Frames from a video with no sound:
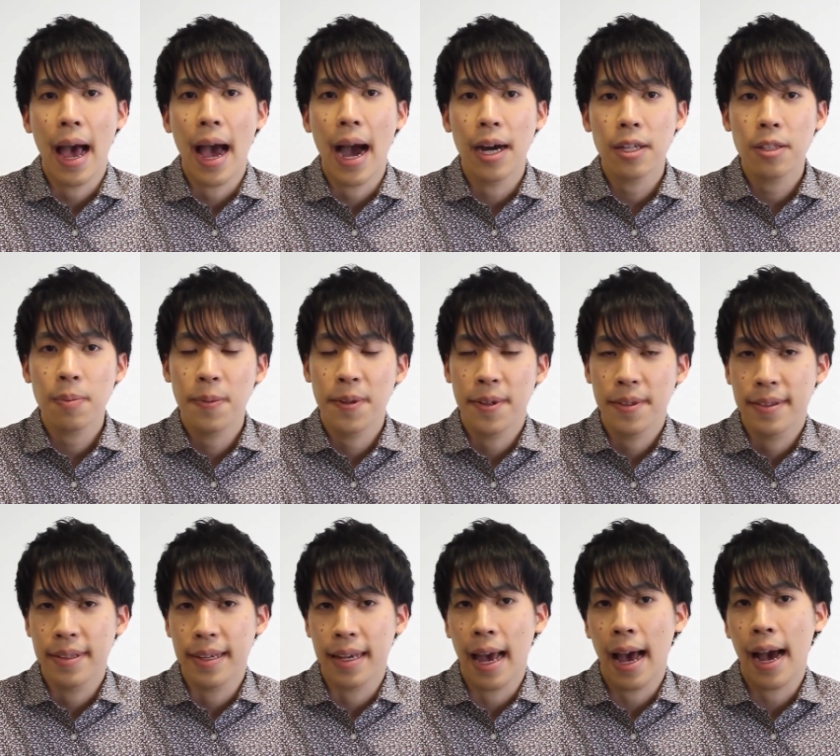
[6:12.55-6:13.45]
outputs
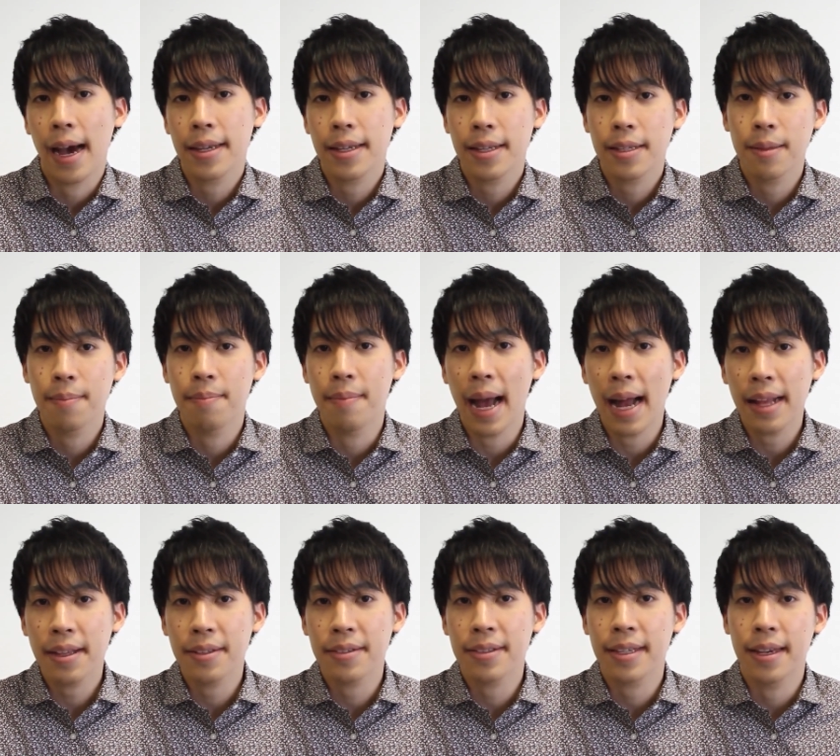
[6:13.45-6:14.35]
the highest
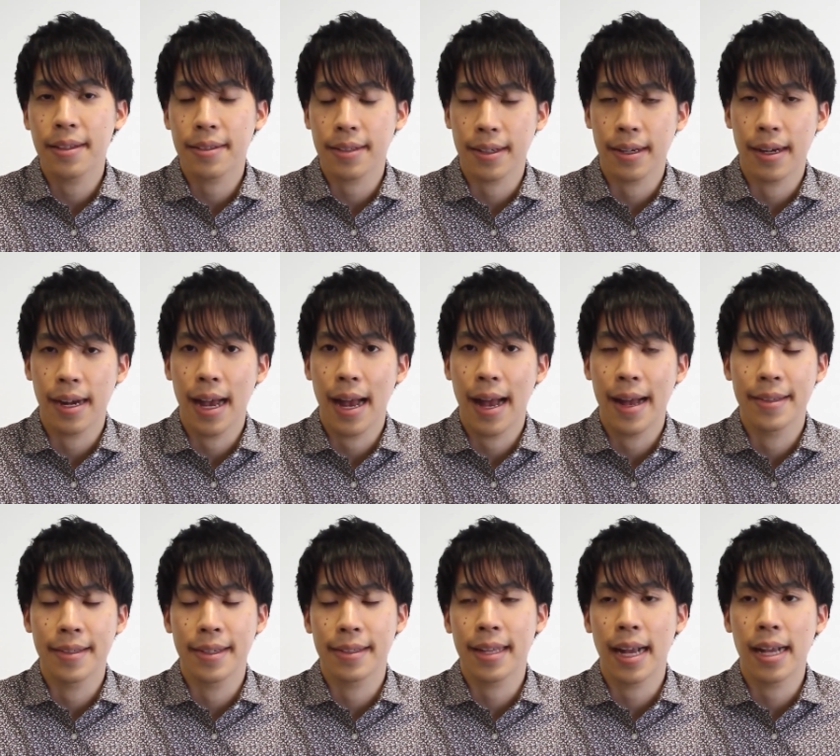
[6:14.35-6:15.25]
value sensor
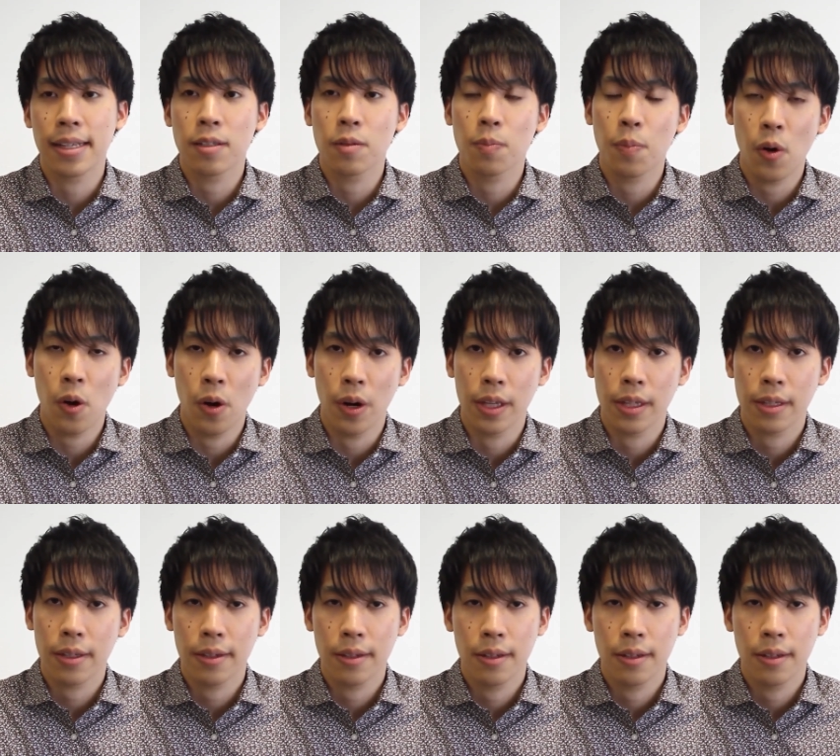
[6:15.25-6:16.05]
as the touch point.